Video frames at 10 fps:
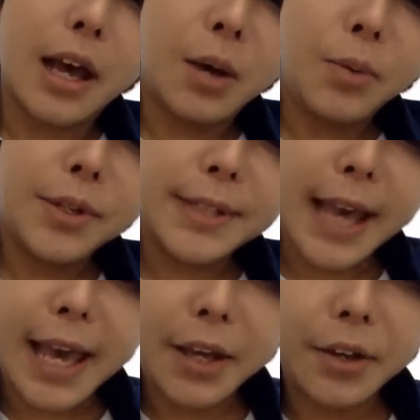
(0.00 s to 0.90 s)
I was
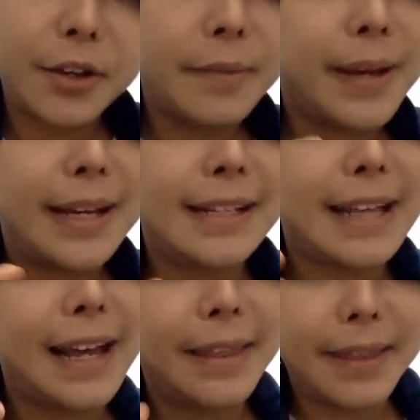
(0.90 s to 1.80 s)
angered by
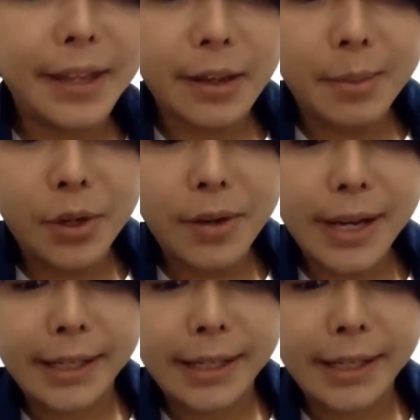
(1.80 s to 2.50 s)
his unthinkable